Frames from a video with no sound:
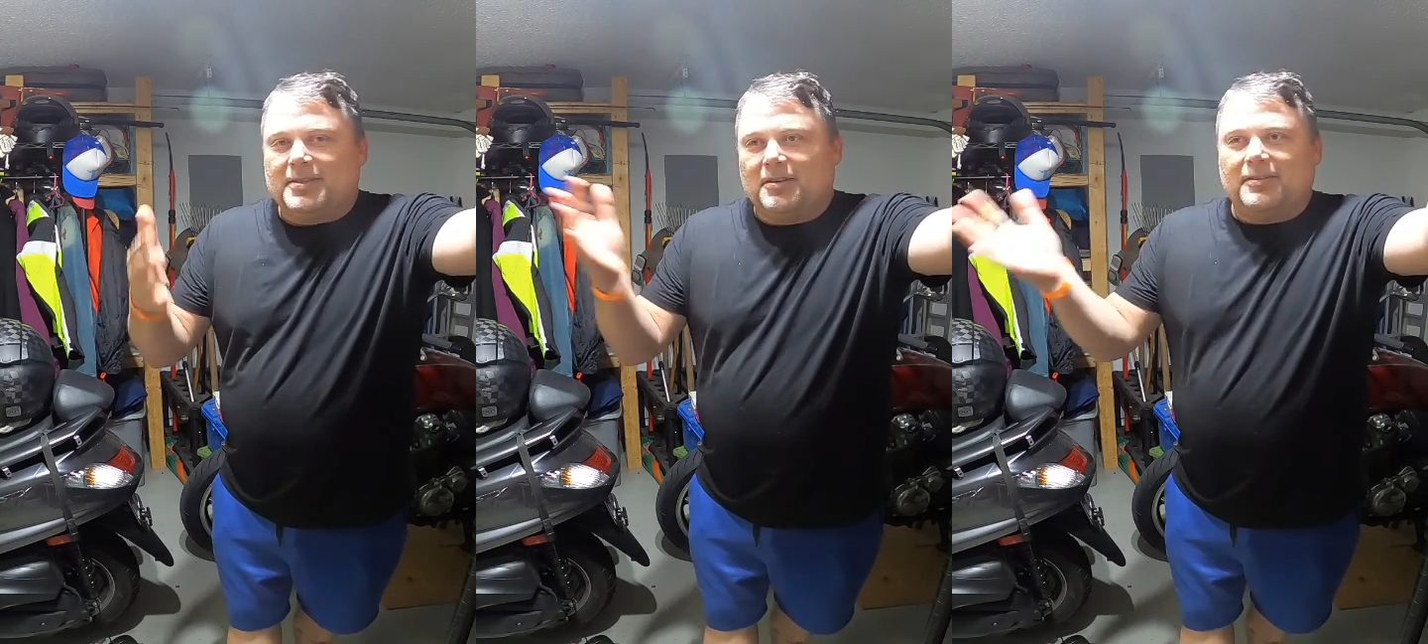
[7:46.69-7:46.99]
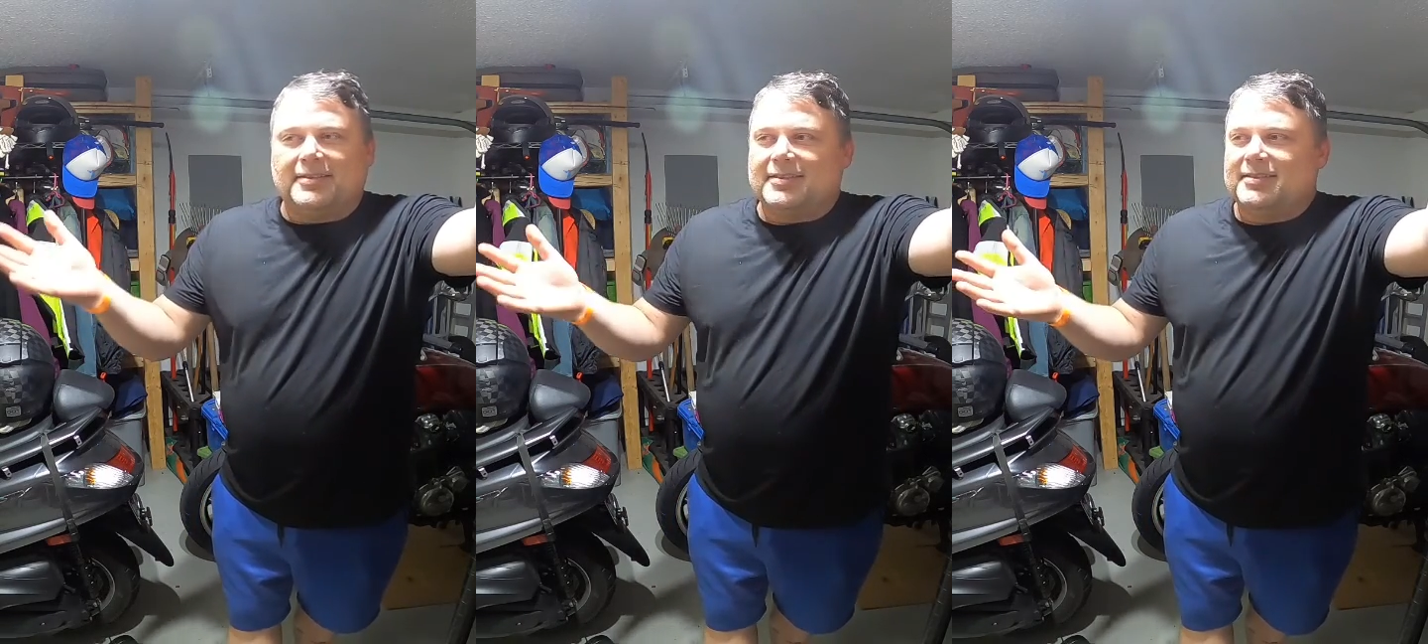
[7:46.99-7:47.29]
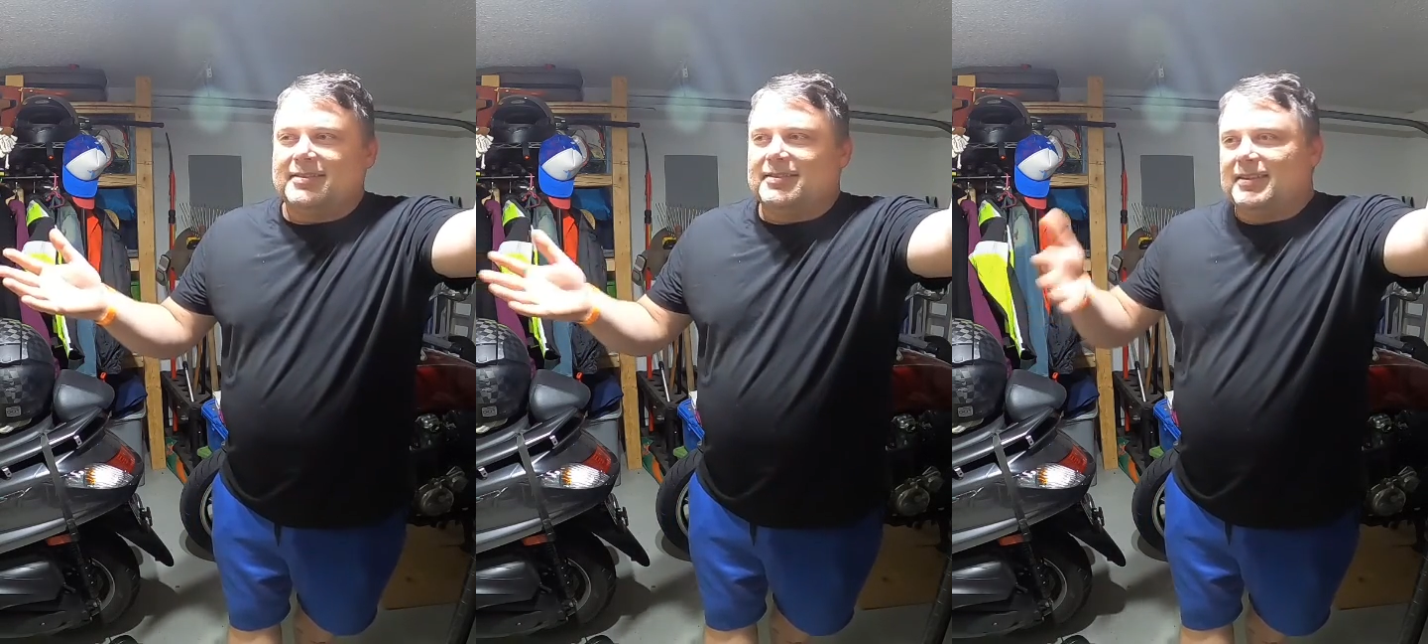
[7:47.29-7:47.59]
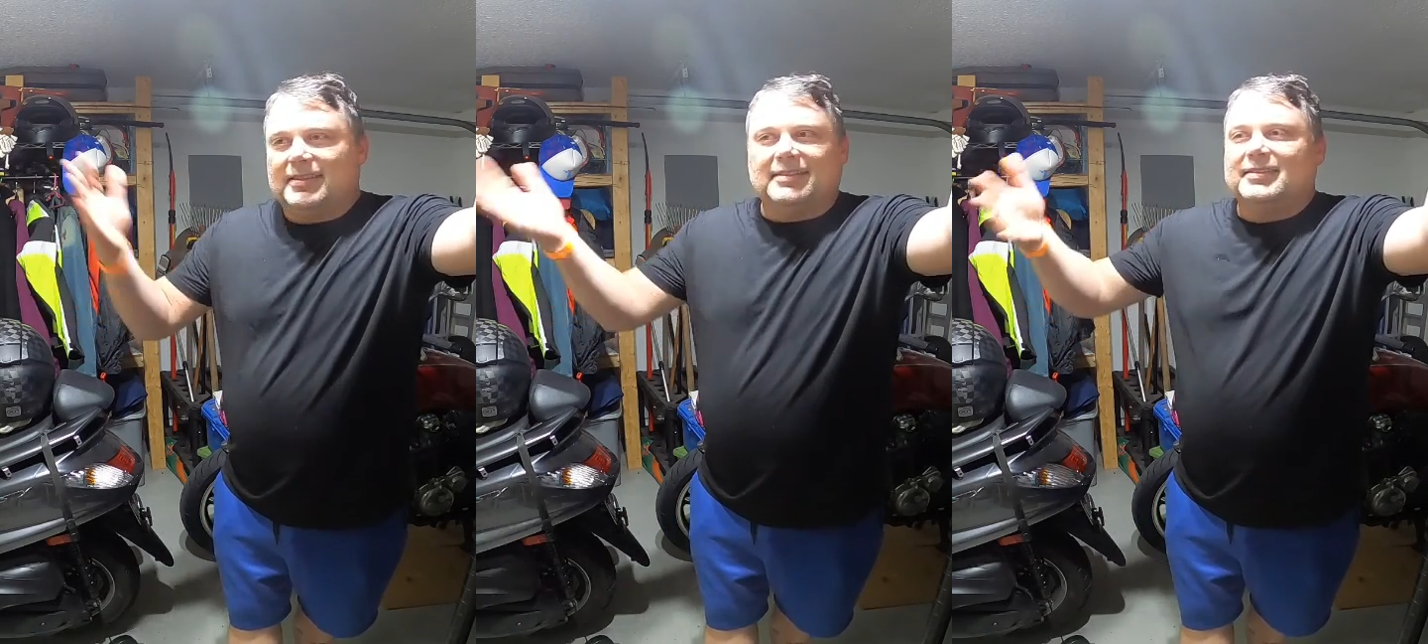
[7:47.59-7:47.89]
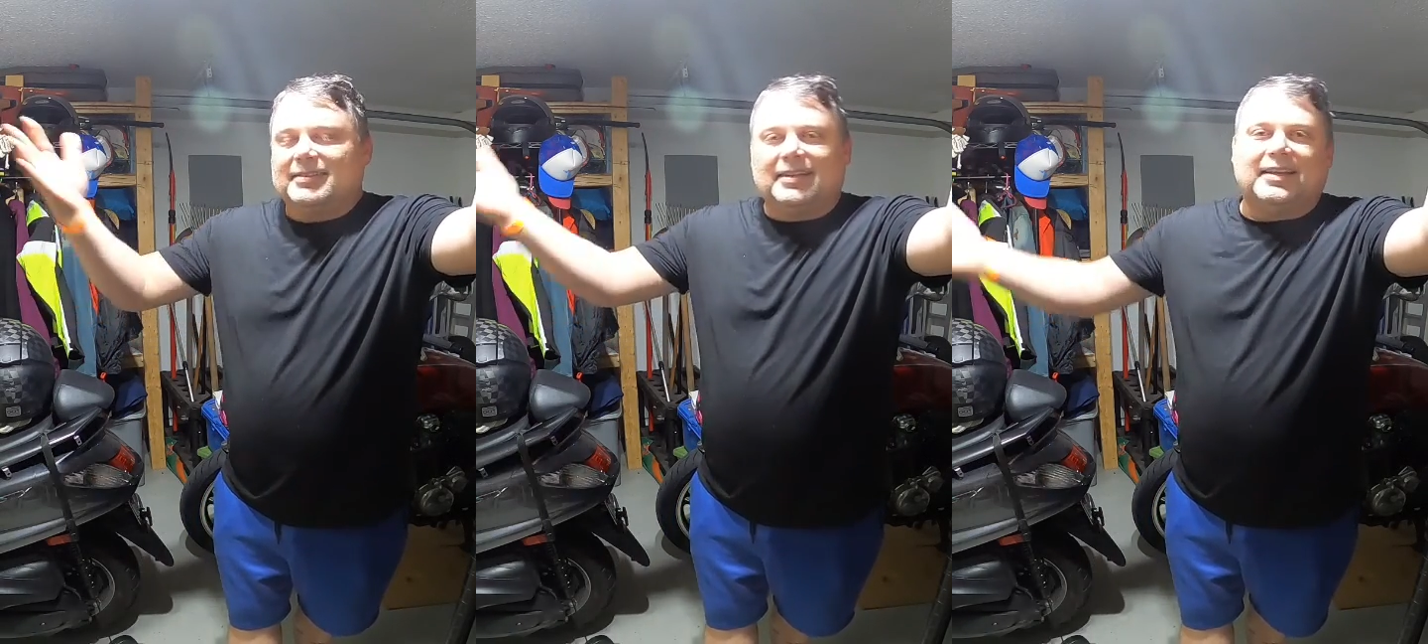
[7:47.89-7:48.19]

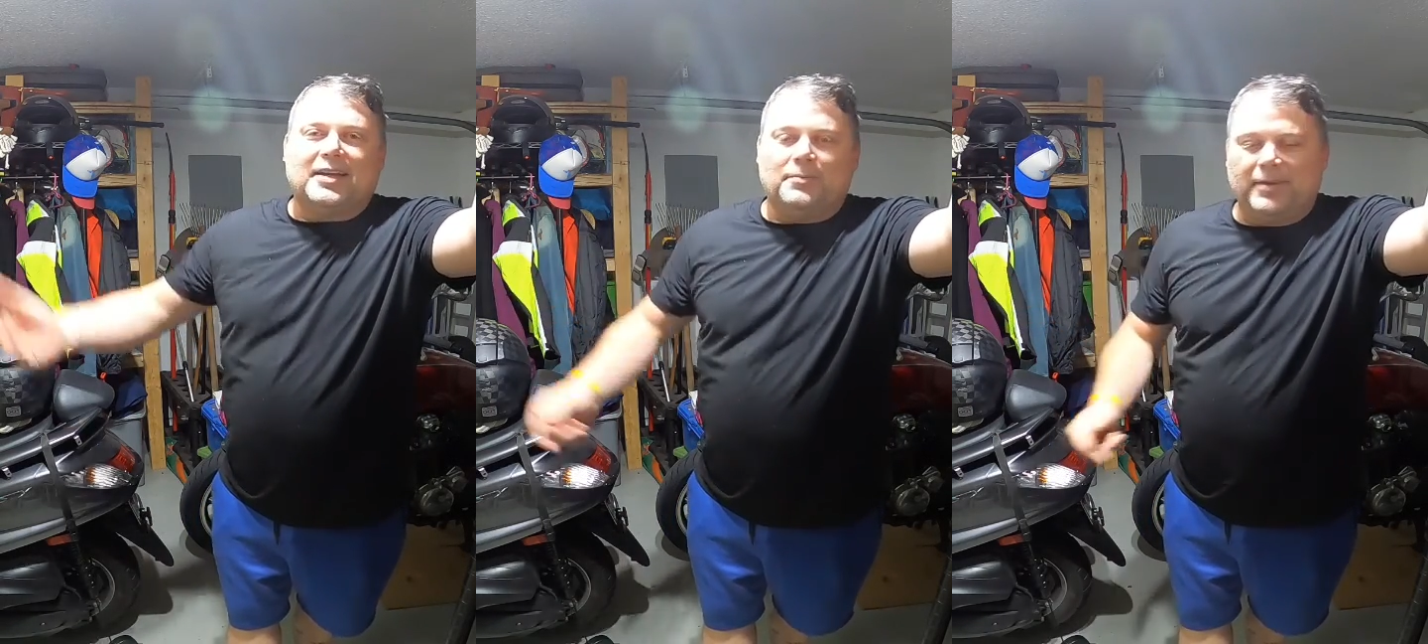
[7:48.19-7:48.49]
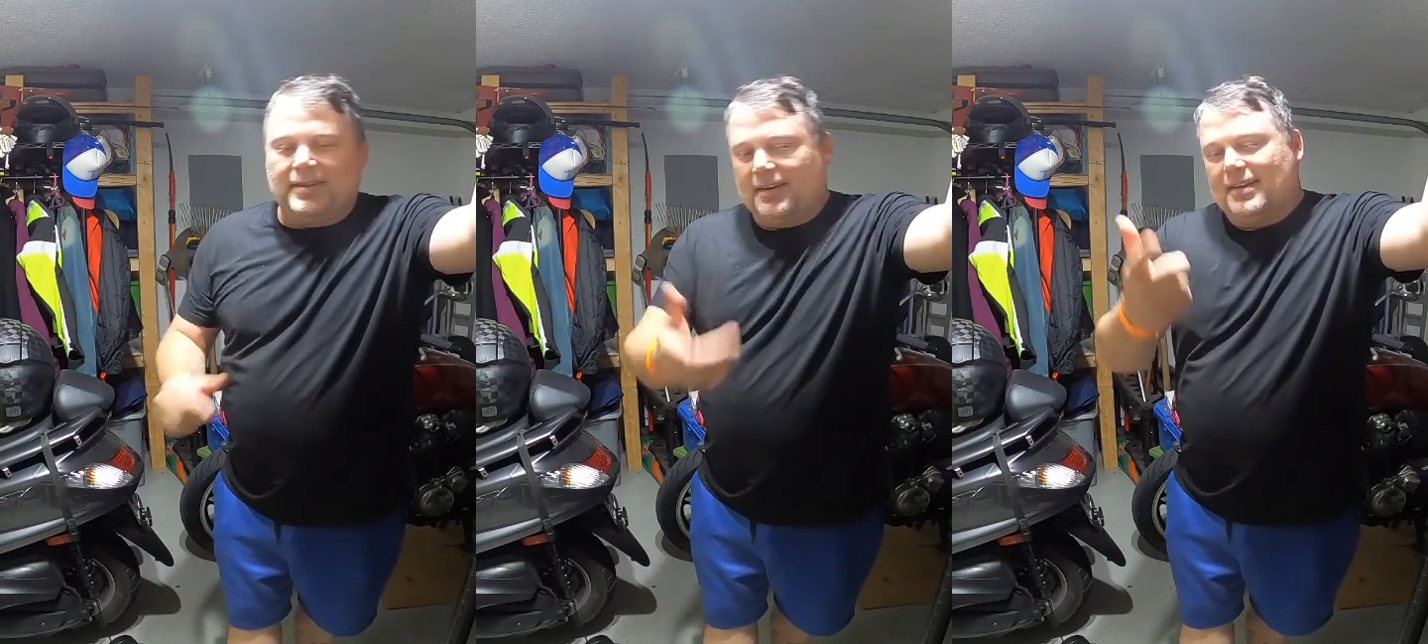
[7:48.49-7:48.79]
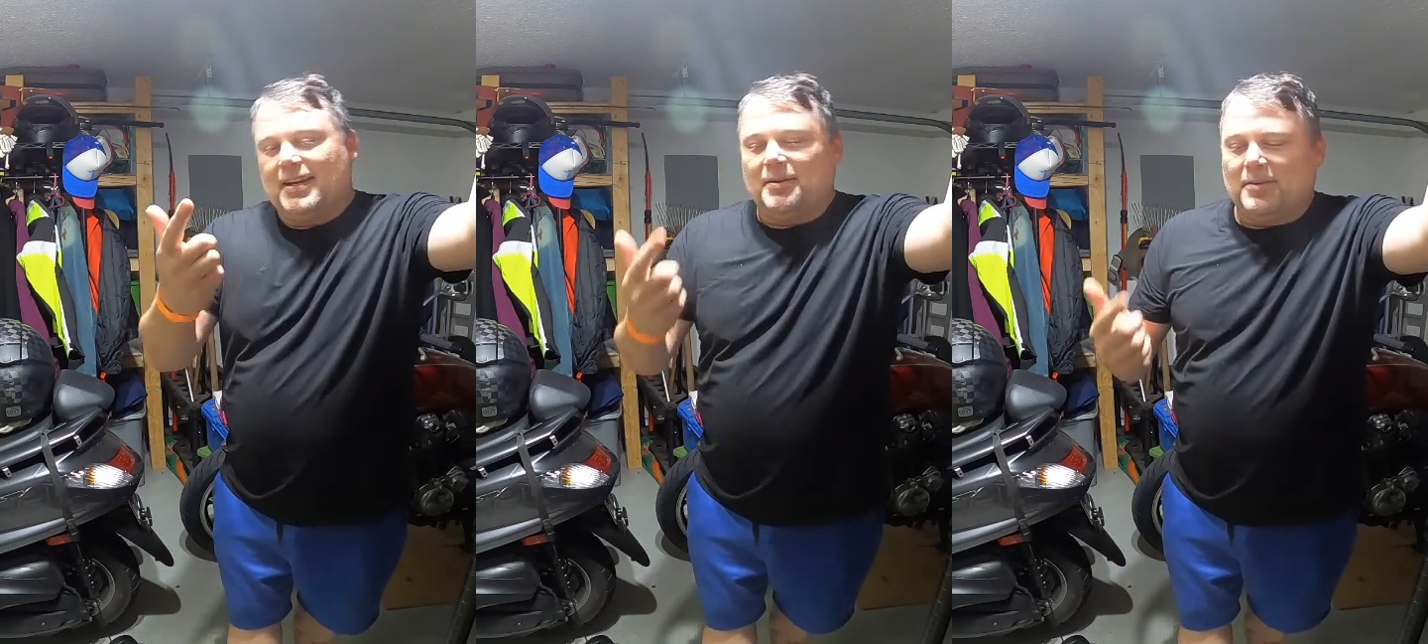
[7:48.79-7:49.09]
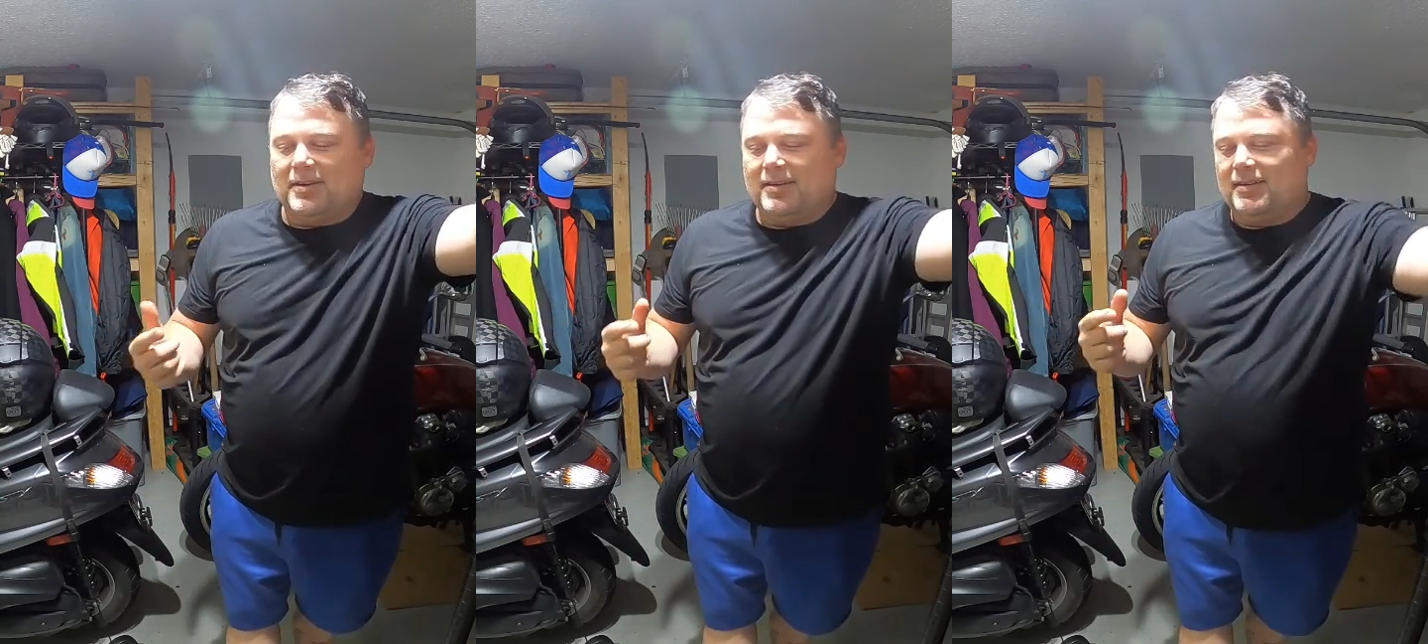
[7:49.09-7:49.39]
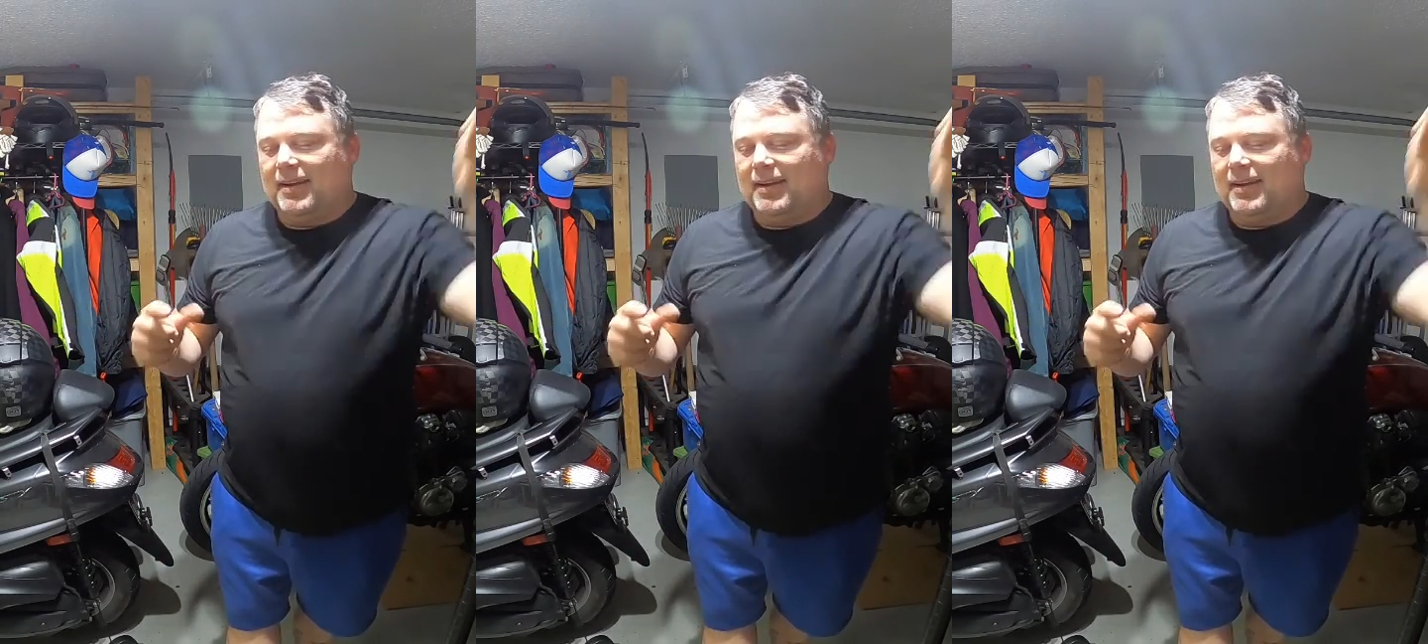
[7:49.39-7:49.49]
services that come with their camera,